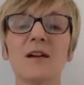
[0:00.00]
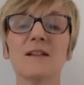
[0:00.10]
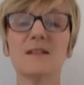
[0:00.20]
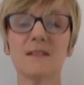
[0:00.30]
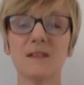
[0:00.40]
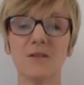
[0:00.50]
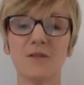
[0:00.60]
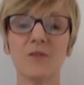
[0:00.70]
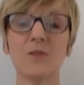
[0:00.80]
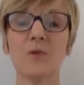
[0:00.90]

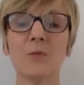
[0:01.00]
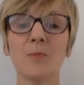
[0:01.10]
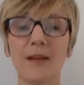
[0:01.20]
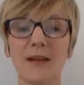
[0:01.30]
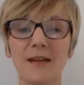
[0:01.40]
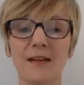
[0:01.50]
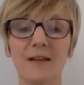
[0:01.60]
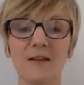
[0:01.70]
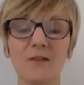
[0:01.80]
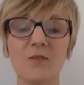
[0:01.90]
discomfort or
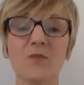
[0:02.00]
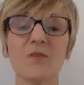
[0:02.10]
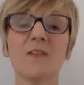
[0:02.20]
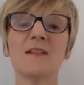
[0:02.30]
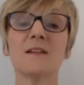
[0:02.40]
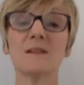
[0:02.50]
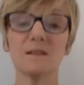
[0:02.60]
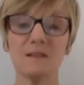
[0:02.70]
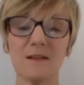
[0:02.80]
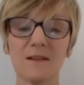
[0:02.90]
pain or physical